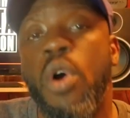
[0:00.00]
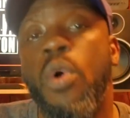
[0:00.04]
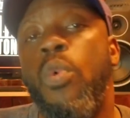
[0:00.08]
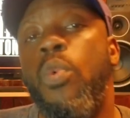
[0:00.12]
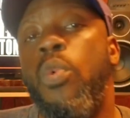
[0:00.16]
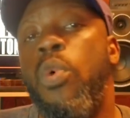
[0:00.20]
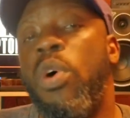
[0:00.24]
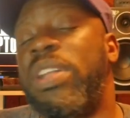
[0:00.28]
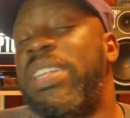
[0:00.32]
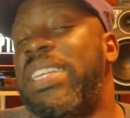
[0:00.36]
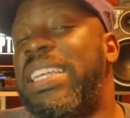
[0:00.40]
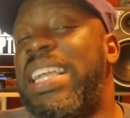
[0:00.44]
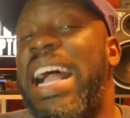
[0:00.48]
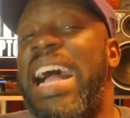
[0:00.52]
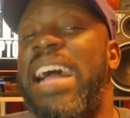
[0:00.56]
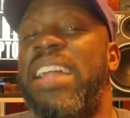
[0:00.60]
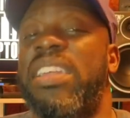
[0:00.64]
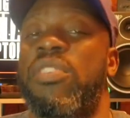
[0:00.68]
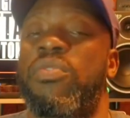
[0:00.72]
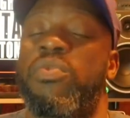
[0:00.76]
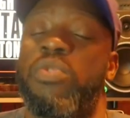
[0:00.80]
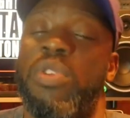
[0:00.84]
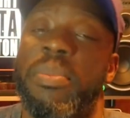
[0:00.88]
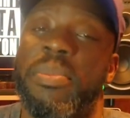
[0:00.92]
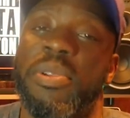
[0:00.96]
what
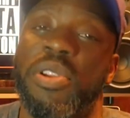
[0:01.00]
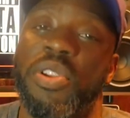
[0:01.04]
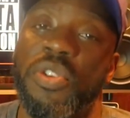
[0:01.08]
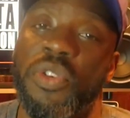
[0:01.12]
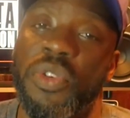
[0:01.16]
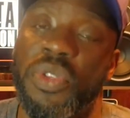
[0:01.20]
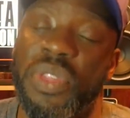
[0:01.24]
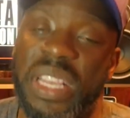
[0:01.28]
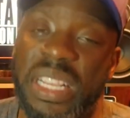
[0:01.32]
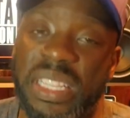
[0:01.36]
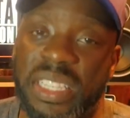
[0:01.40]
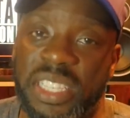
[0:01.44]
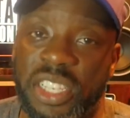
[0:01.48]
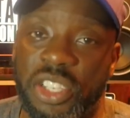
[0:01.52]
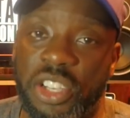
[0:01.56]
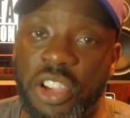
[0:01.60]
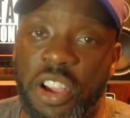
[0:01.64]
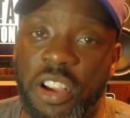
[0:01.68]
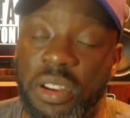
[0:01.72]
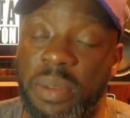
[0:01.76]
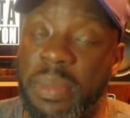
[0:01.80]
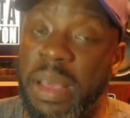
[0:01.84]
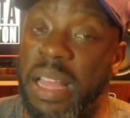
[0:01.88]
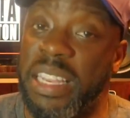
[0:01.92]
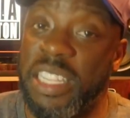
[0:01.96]
kind of women do you think they're
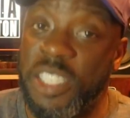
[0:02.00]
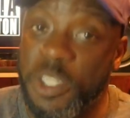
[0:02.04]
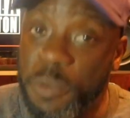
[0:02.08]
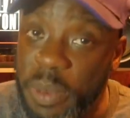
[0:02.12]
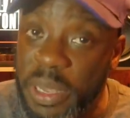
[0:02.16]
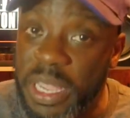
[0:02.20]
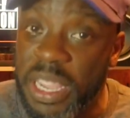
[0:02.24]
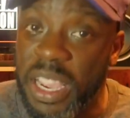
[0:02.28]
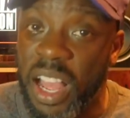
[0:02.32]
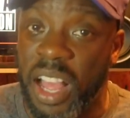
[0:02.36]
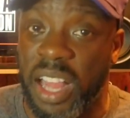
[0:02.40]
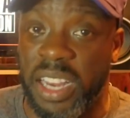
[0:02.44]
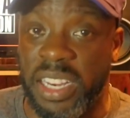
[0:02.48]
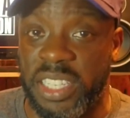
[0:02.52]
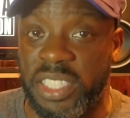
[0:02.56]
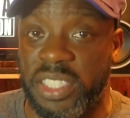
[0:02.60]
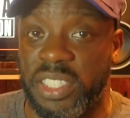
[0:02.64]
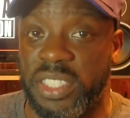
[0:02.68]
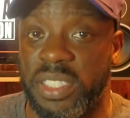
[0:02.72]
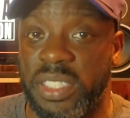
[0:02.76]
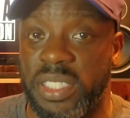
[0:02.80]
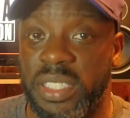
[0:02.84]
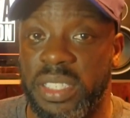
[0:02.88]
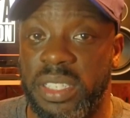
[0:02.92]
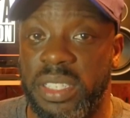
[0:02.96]
talking about? Let's be
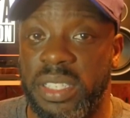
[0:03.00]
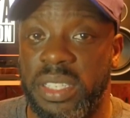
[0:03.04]
honest.